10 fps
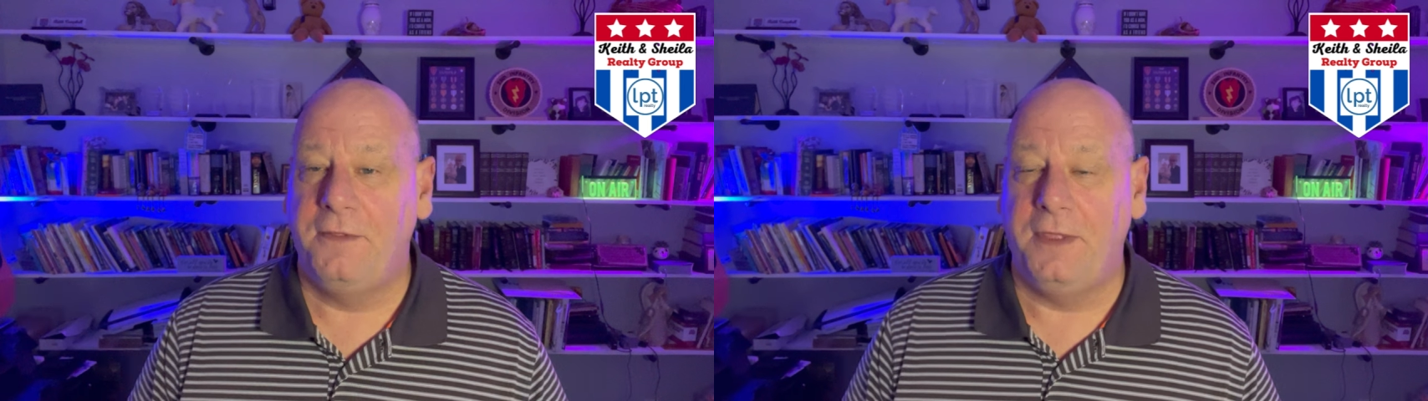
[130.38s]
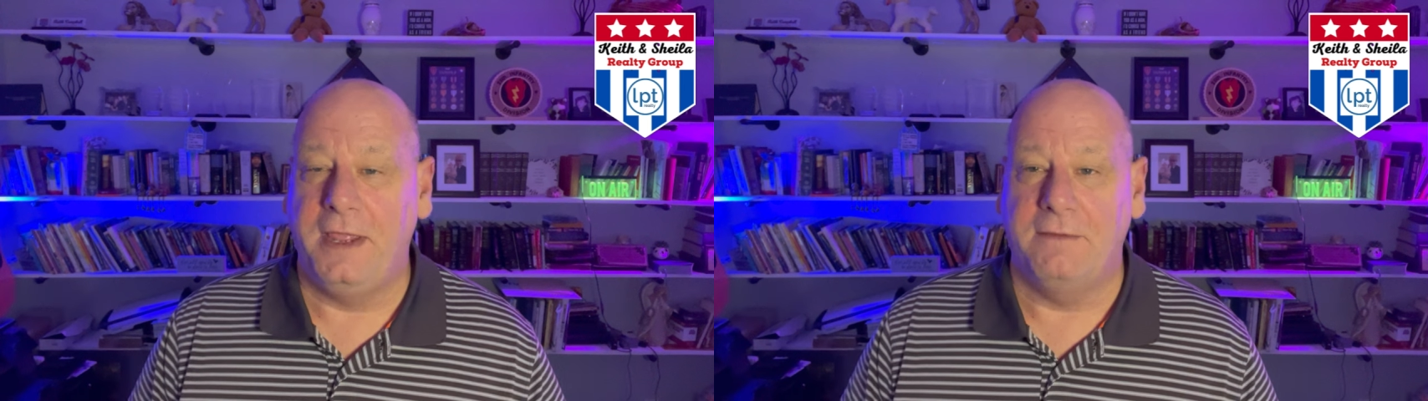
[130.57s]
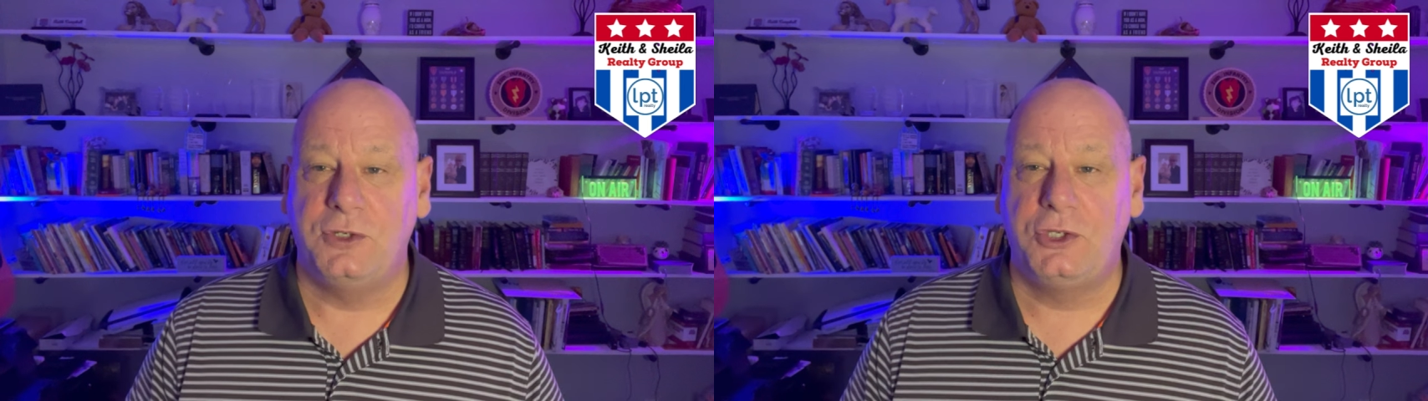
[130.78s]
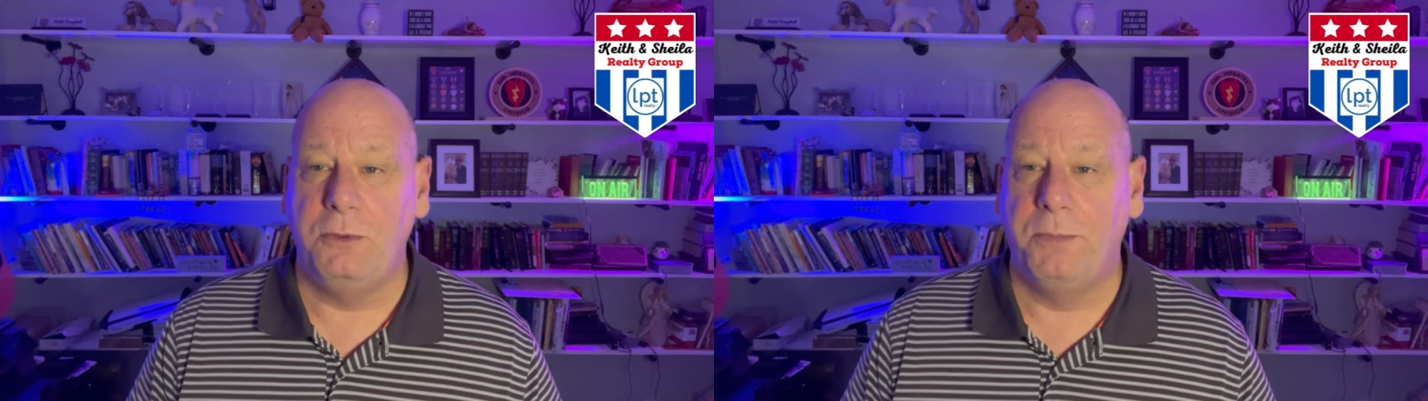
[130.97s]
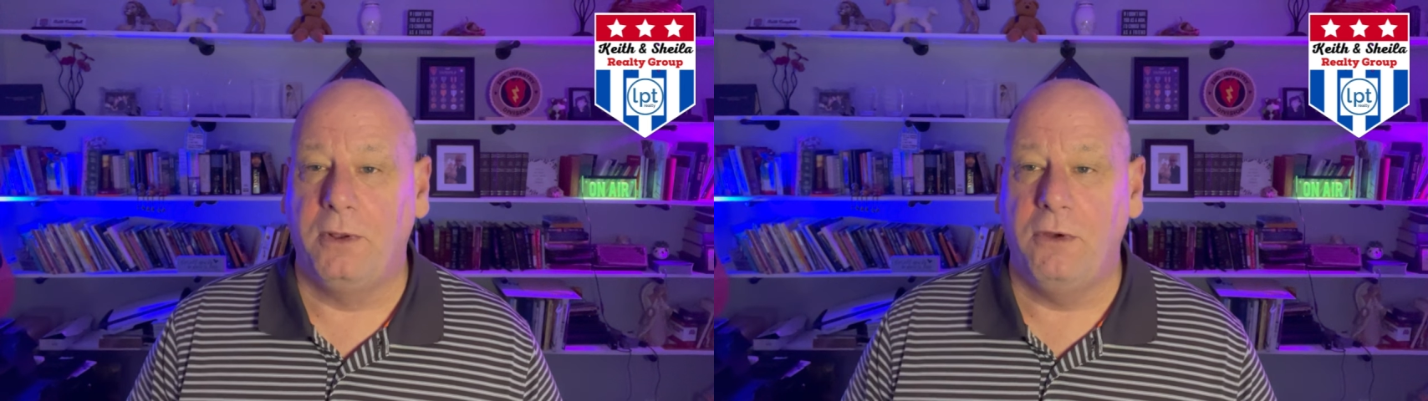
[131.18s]
they have
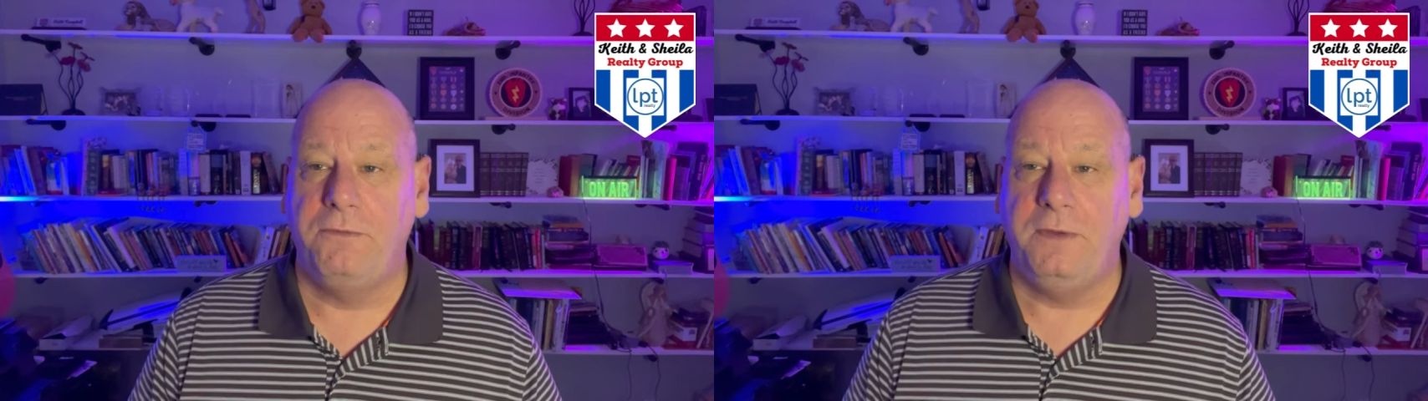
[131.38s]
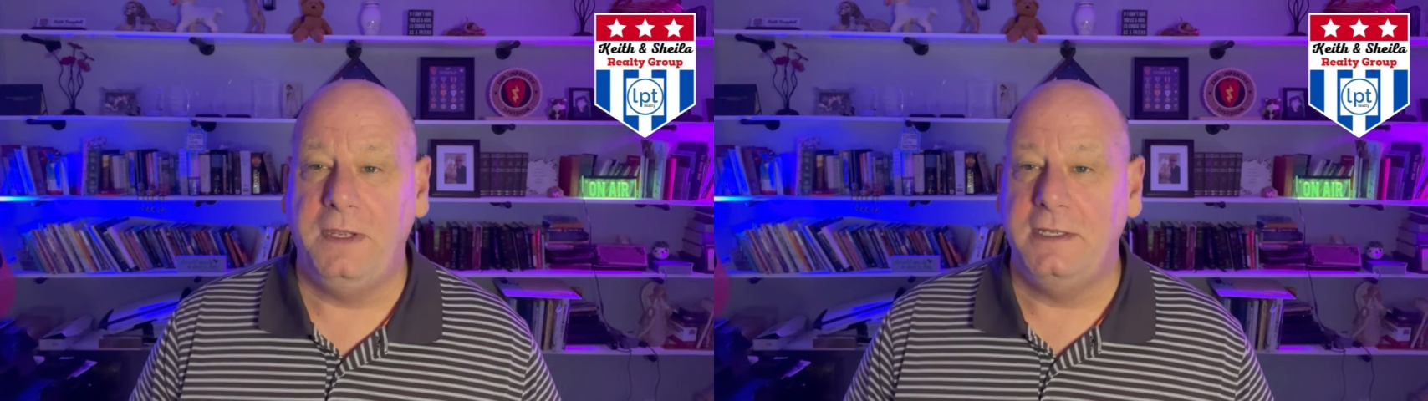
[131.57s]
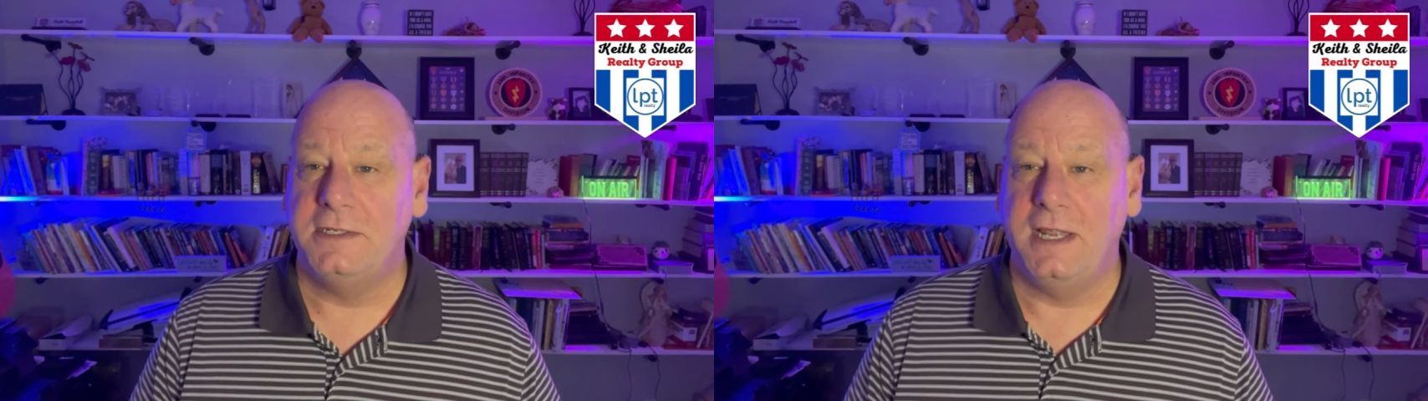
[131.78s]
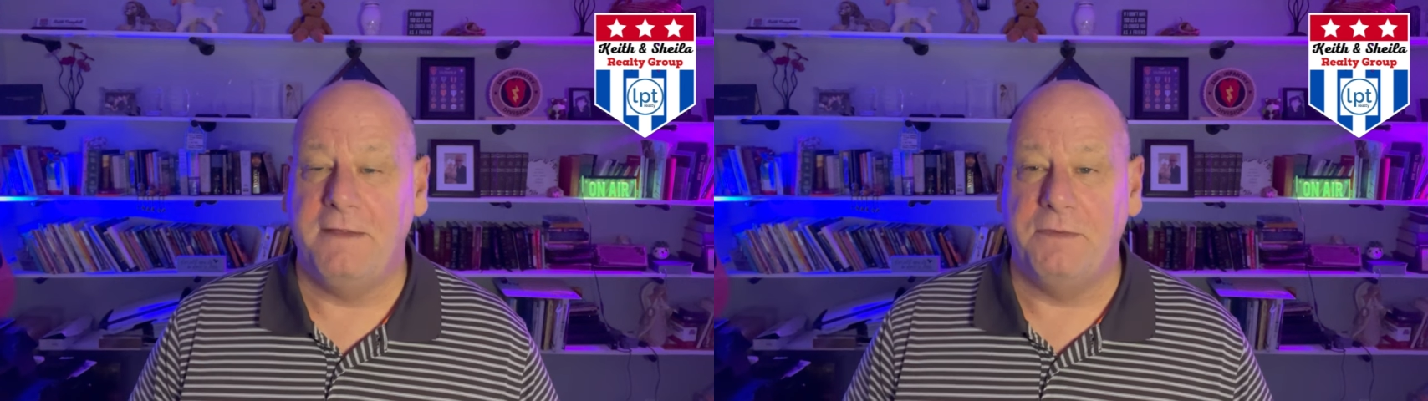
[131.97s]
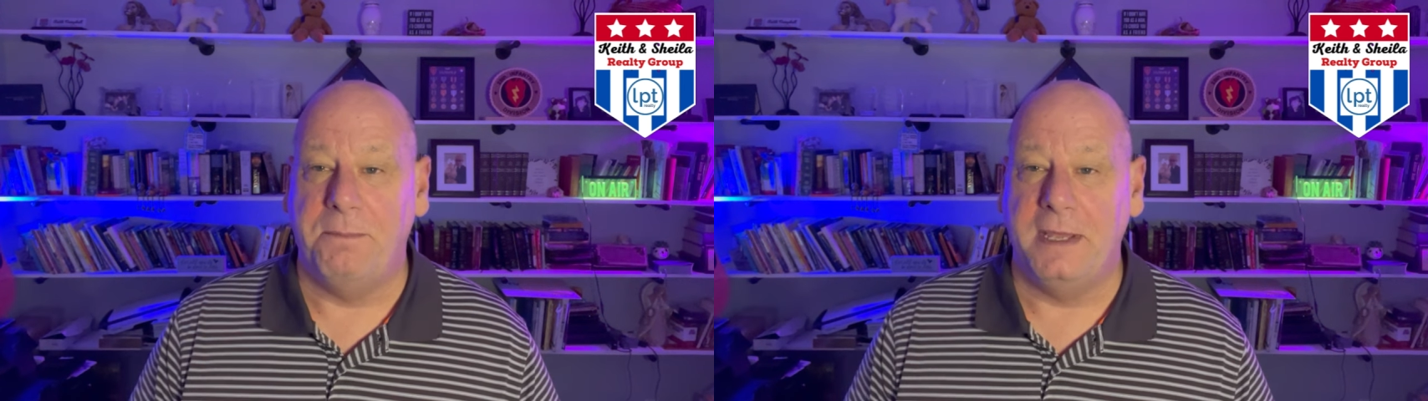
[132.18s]
super low fees and they
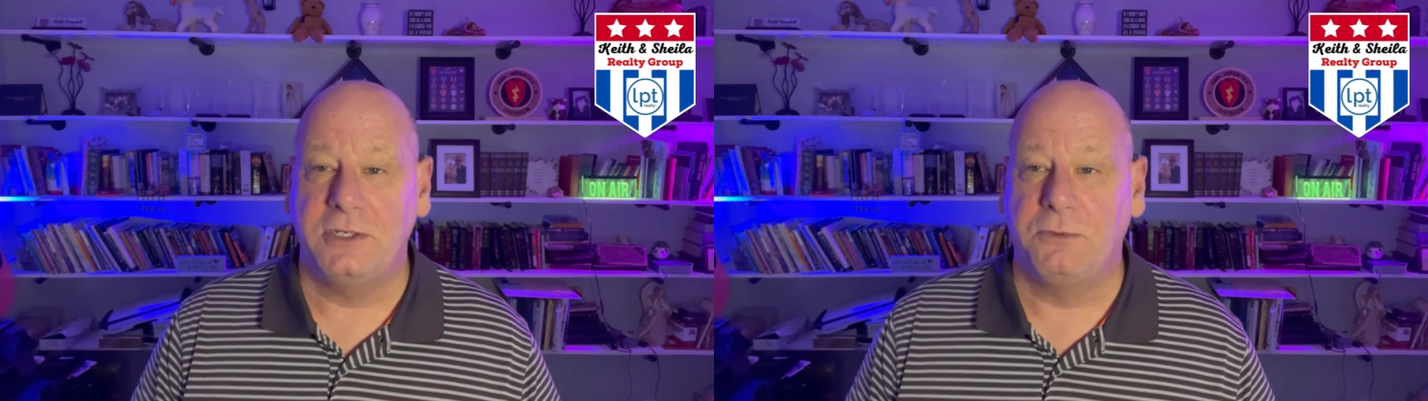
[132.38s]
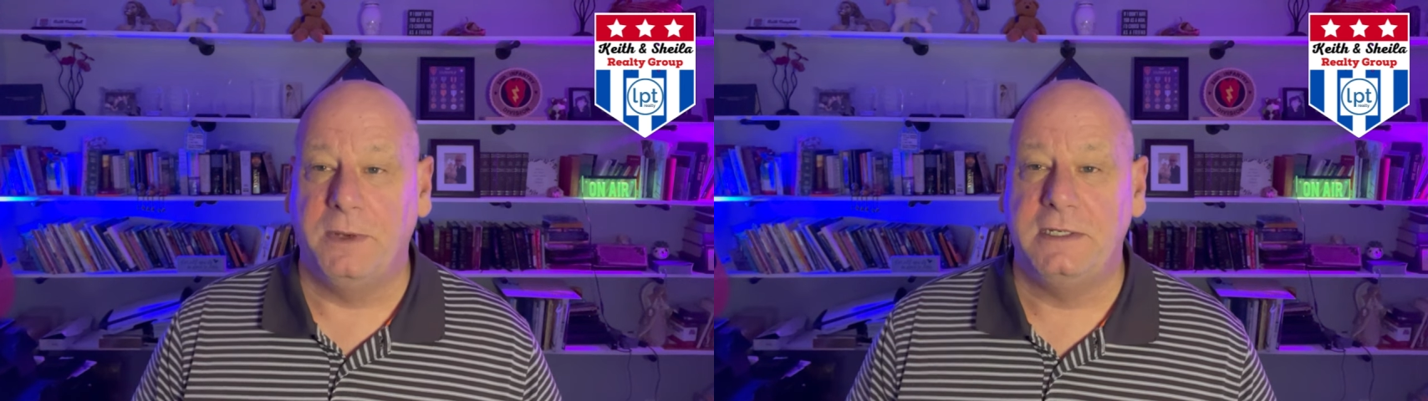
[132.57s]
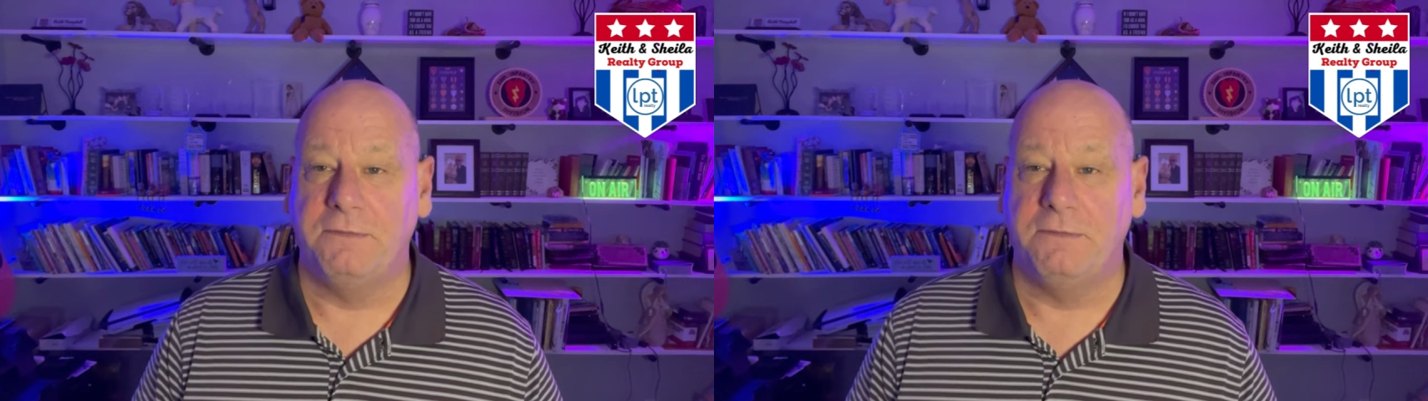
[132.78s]
have the best rates